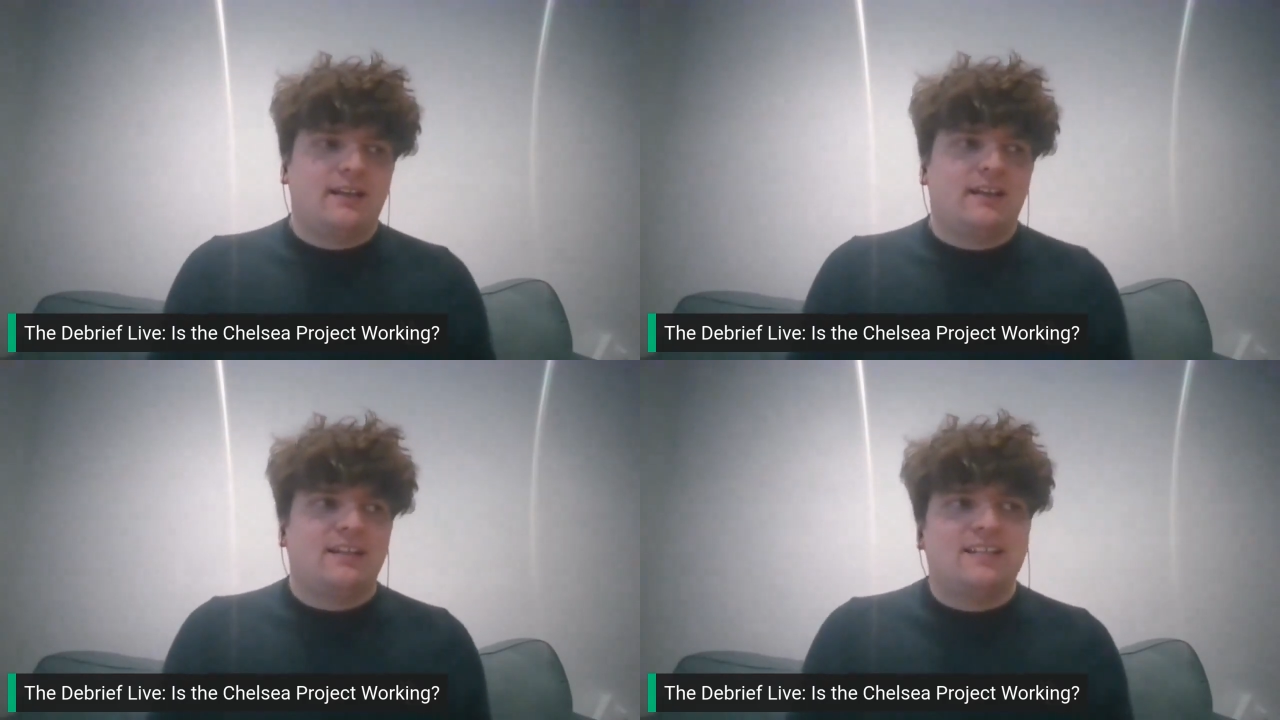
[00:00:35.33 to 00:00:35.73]

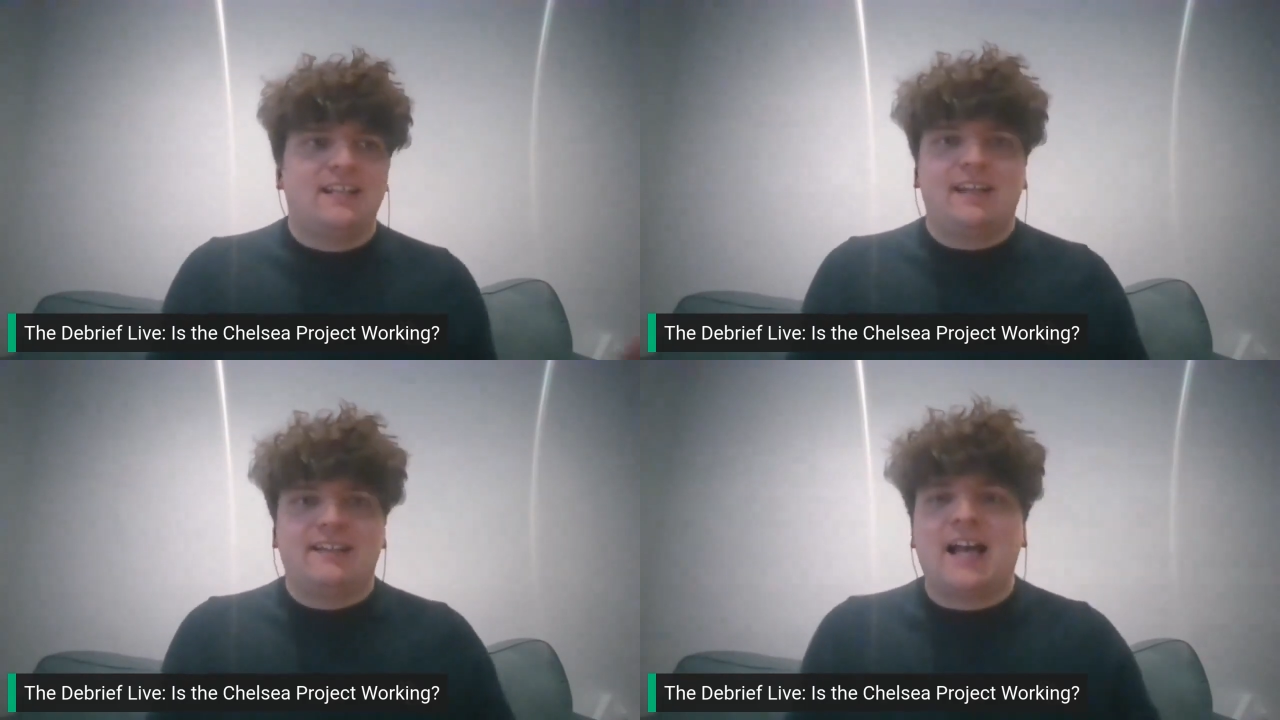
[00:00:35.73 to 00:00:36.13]
and you
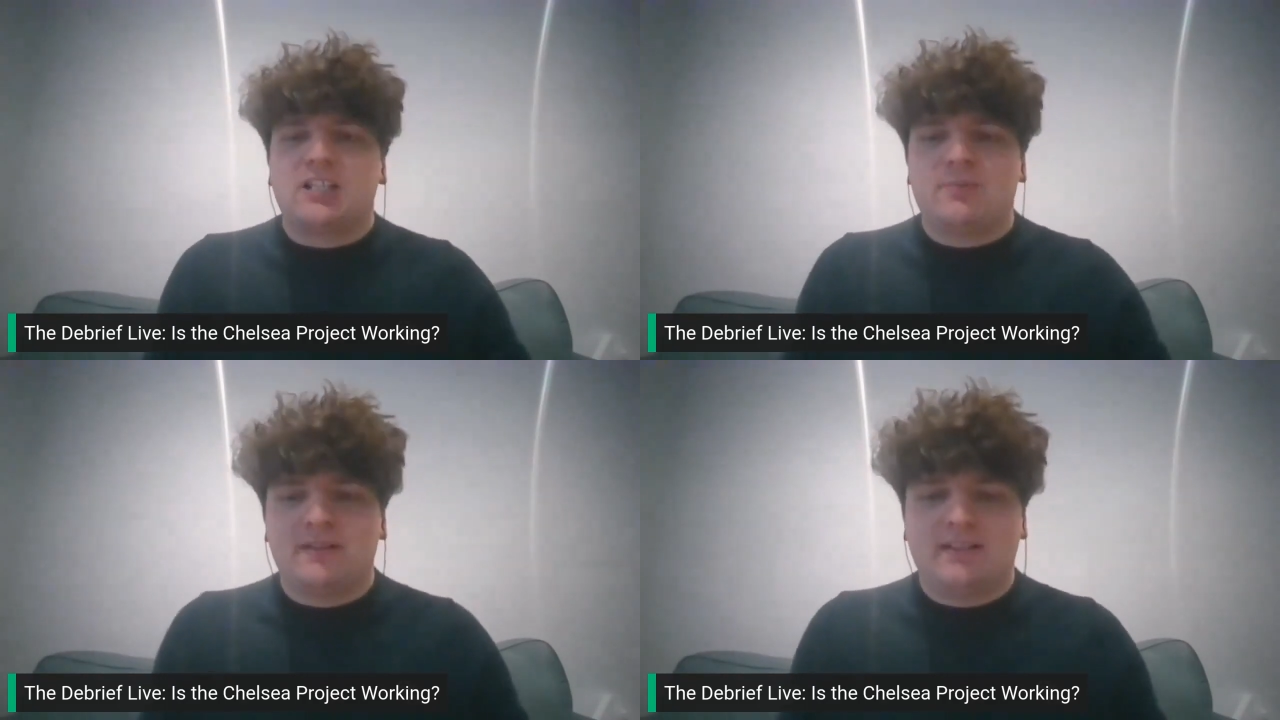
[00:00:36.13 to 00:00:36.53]
see the
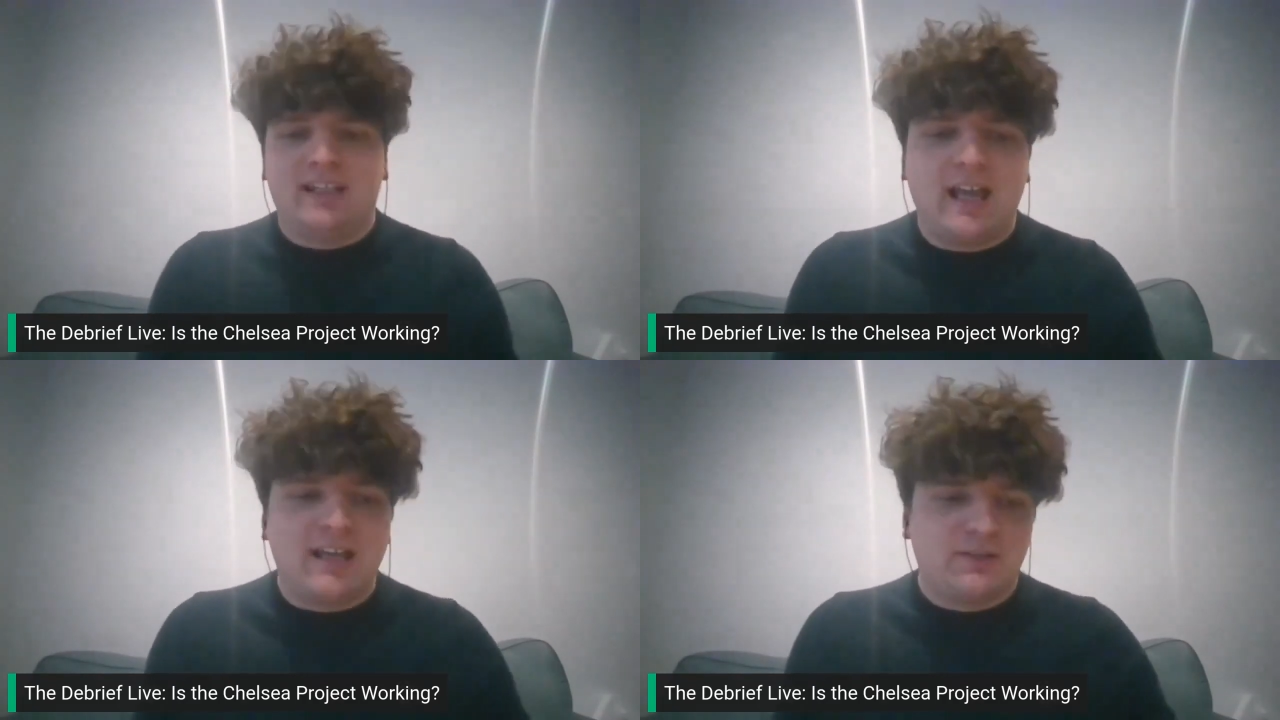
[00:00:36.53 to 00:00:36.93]
attachment
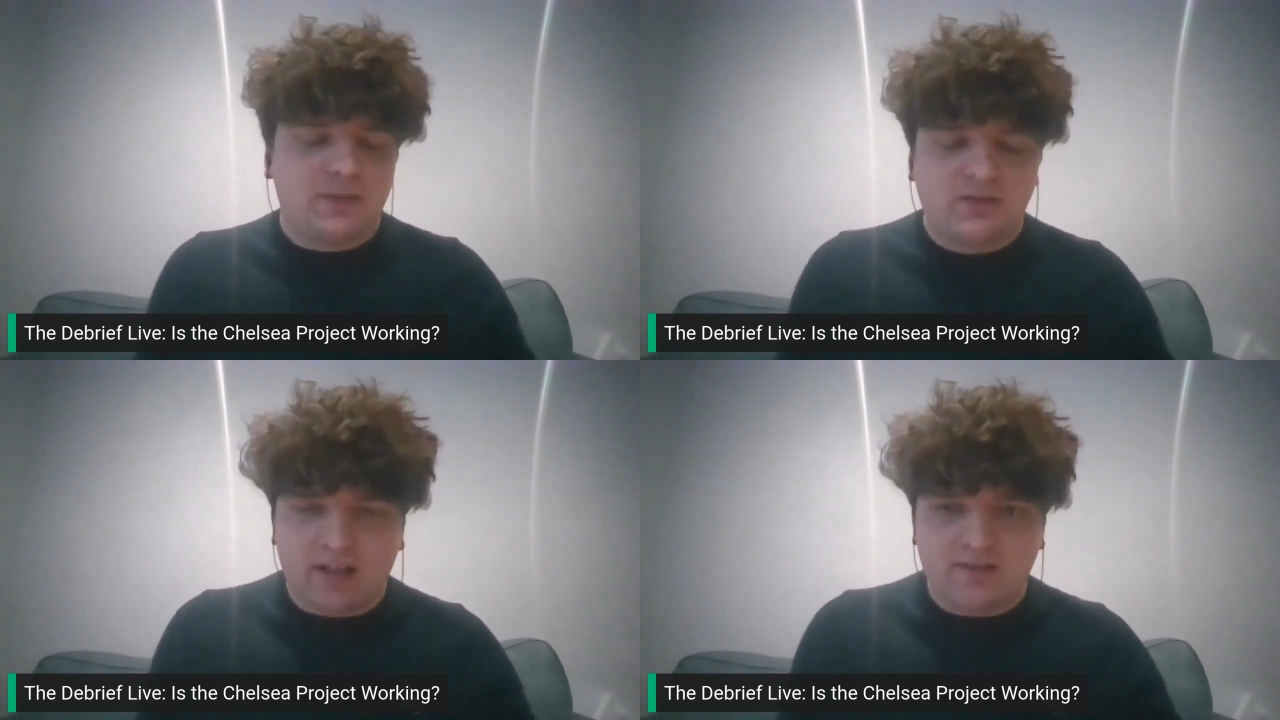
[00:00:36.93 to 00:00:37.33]
he has
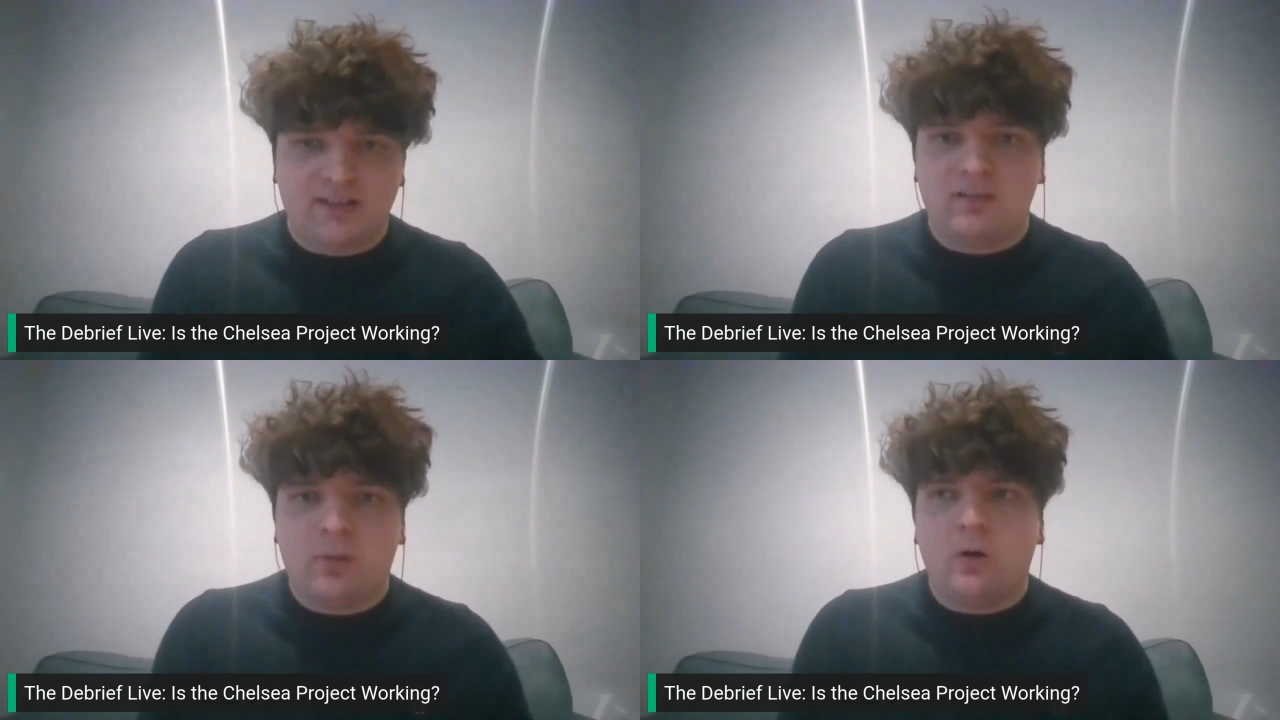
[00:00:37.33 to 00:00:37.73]
with
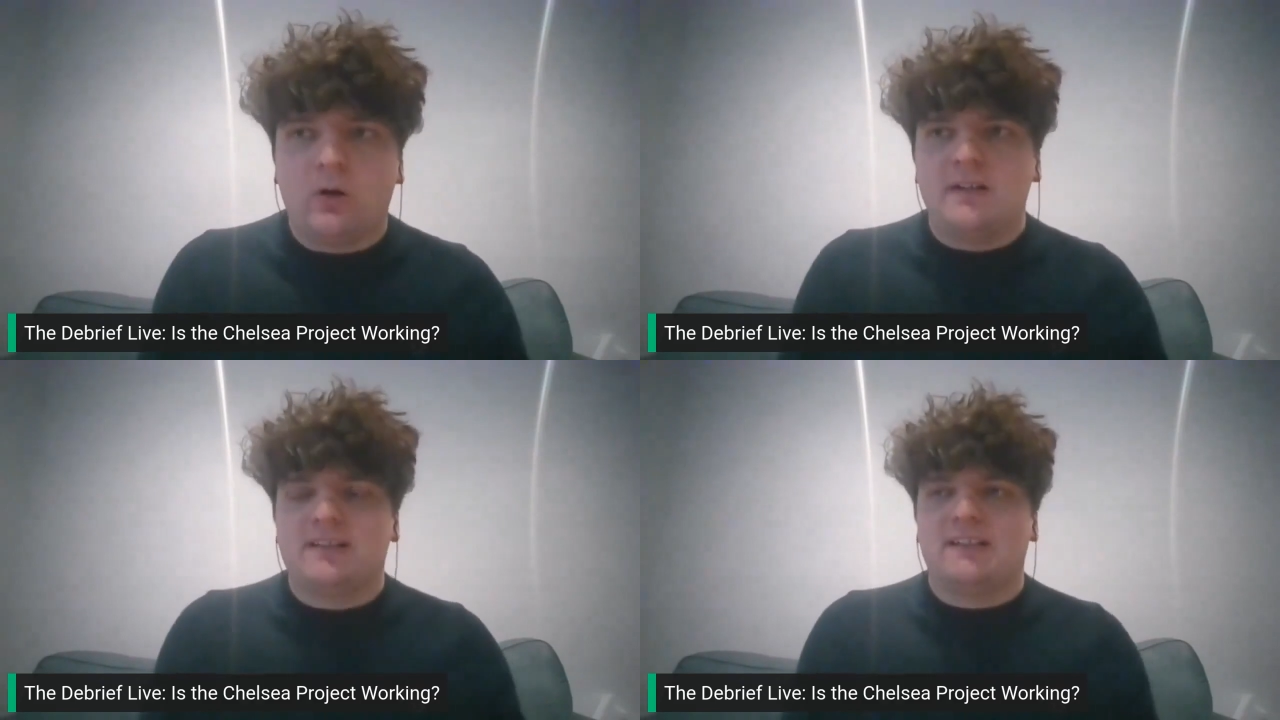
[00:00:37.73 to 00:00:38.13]
Chelsea supporters